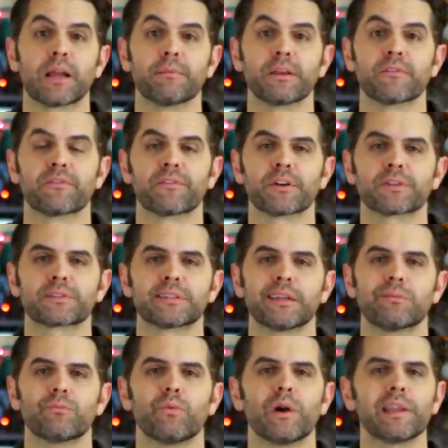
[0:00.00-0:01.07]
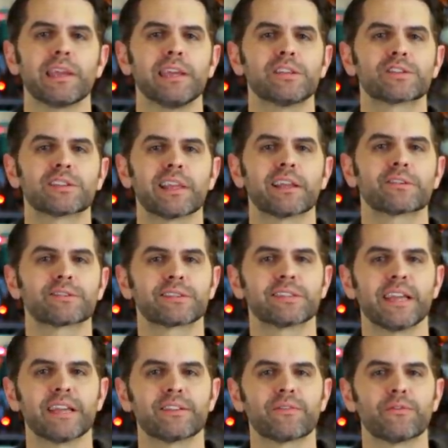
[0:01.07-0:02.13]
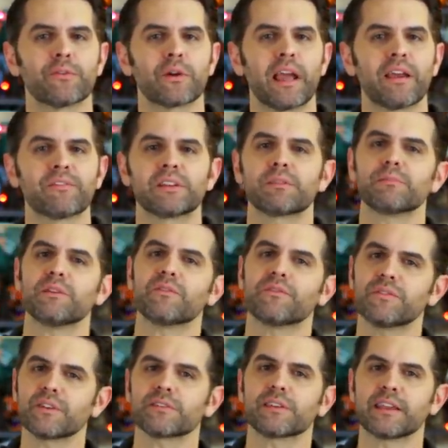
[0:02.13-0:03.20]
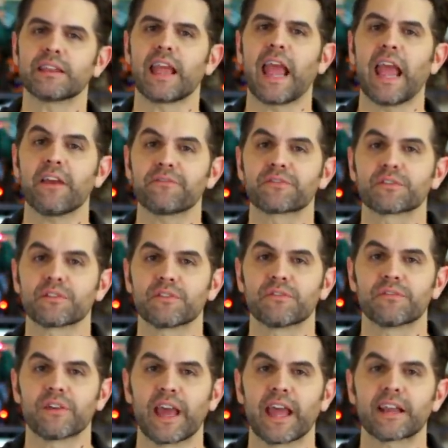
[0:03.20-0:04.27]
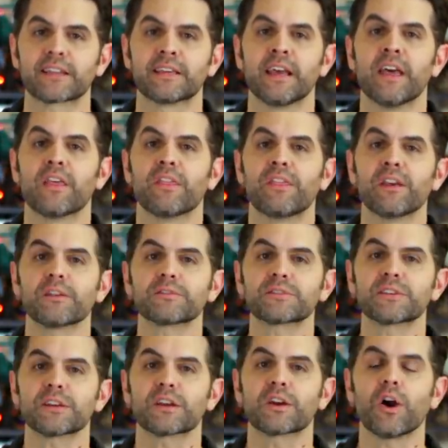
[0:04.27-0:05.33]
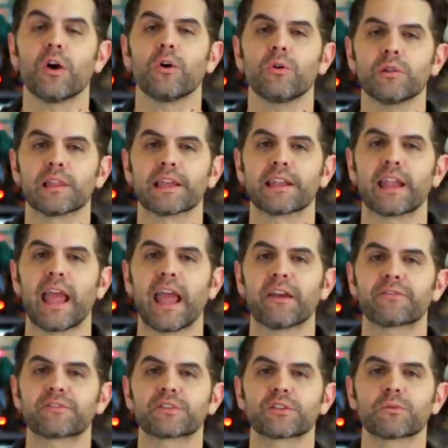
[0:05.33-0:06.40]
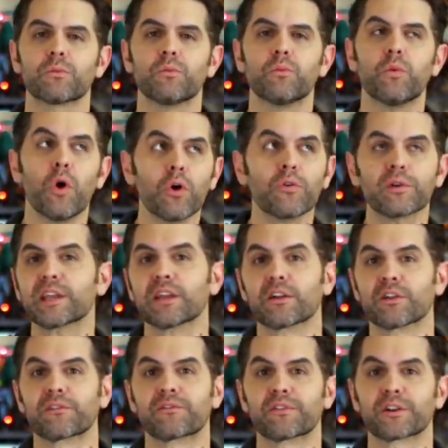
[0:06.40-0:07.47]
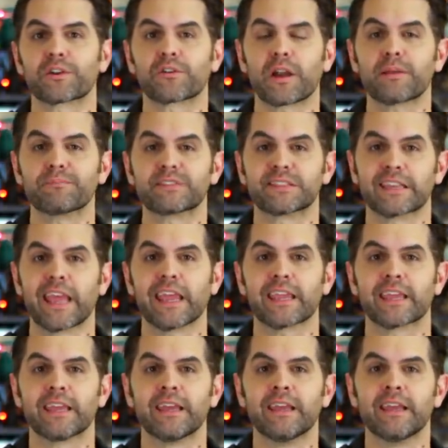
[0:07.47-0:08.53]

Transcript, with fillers: coming first and what each letter stands for having to be filled in after the fact. There's a colon after warrior, for cripe's sake.